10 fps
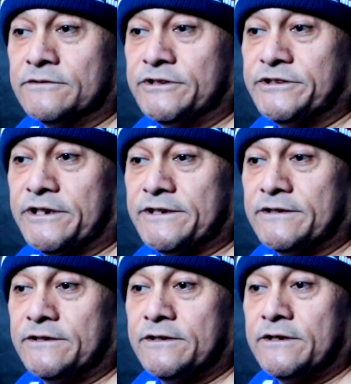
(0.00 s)

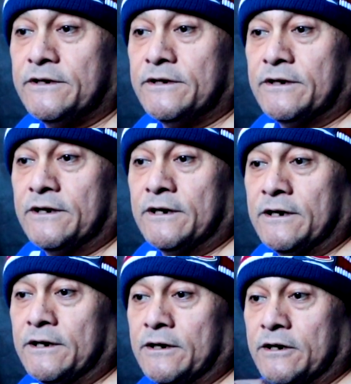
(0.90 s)
DJ
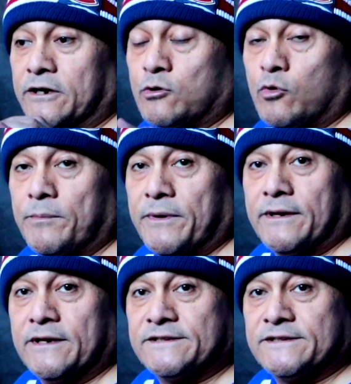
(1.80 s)
uh, equipment,